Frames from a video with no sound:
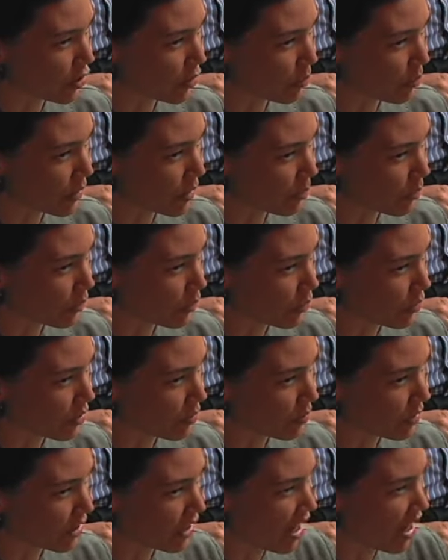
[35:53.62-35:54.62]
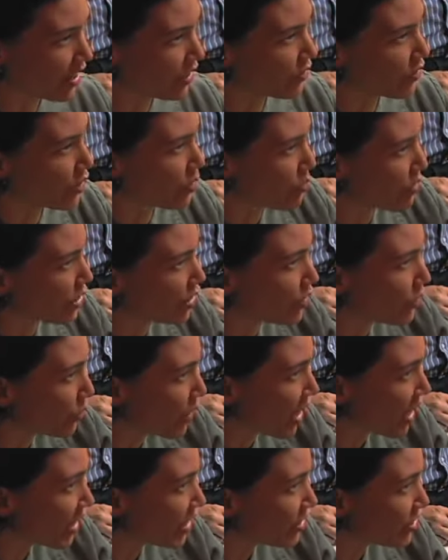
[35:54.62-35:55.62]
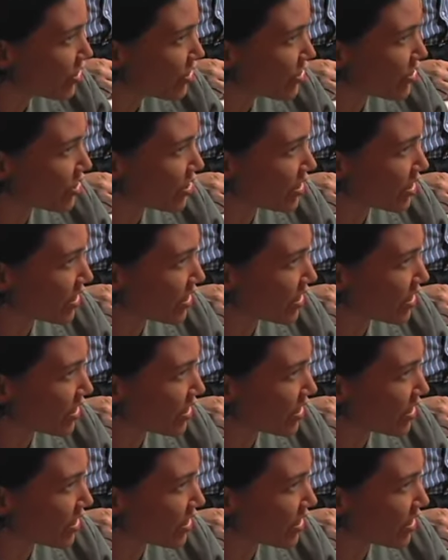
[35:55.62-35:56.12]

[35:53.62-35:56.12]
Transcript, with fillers: are people who can be kind of in the middle range.